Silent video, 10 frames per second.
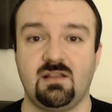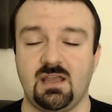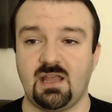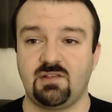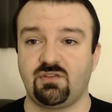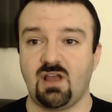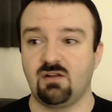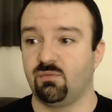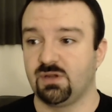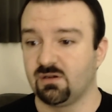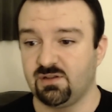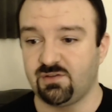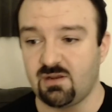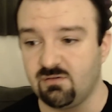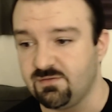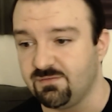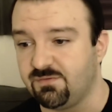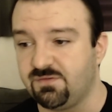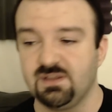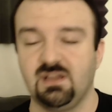like, it's kind of weird because I don't even
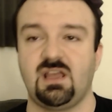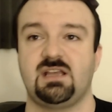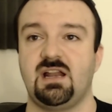feel, like,